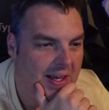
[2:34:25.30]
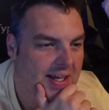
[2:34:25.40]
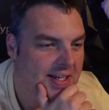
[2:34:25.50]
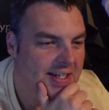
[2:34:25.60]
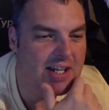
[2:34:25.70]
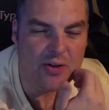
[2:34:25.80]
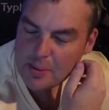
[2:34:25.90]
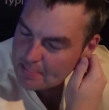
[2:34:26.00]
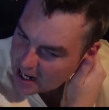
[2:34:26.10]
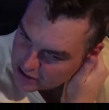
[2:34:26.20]
Can you
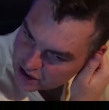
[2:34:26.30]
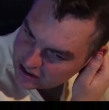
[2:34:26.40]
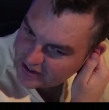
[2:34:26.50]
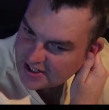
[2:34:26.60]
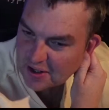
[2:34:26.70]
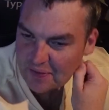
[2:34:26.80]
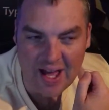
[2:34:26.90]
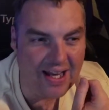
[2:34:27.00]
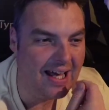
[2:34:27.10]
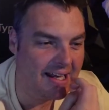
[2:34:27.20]
imagine if he'd done
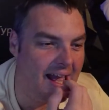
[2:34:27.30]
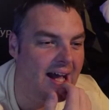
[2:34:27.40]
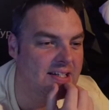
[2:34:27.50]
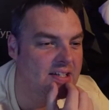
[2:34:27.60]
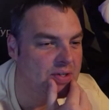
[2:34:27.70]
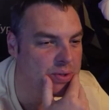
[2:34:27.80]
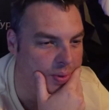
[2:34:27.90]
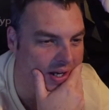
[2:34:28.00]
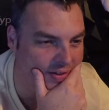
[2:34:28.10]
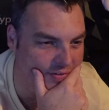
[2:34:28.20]
that, Langy? I did it as
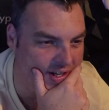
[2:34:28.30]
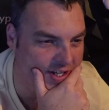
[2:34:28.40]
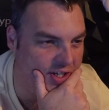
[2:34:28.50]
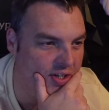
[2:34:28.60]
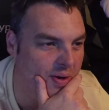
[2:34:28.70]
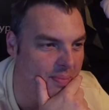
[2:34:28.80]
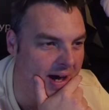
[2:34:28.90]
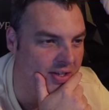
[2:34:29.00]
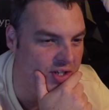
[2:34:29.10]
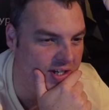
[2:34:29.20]
well at first. Can you
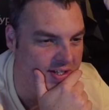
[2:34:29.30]
imagine?